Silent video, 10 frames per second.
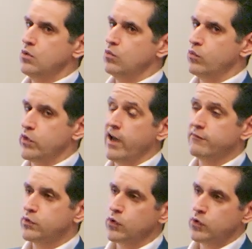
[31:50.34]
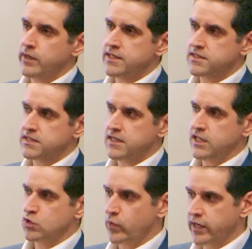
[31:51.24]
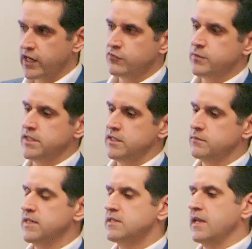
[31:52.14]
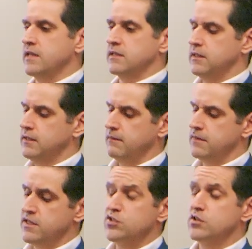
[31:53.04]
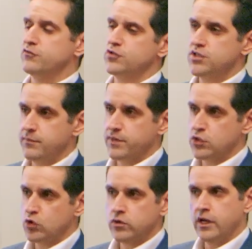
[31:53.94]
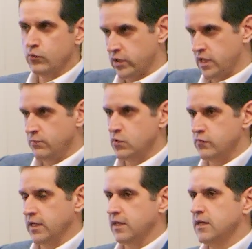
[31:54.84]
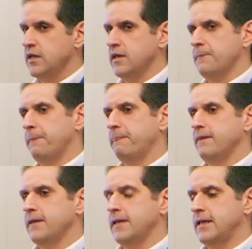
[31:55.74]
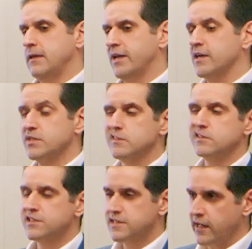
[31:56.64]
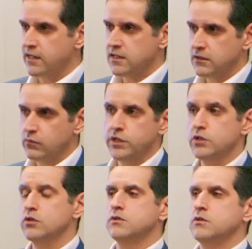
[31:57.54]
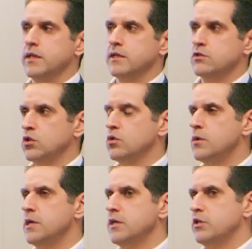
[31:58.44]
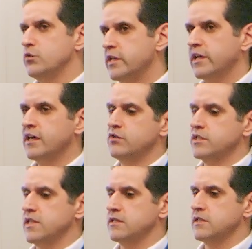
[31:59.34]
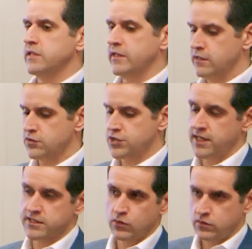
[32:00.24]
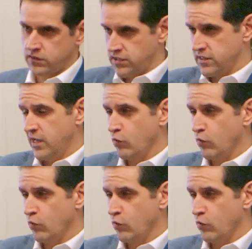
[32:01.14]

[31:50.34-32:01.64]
when you have progress, it's when a government admits that this is the first stepping stone and we'll keep moving. It becomes a little stale when you don't do that. So you need a governance entity that understands that this is day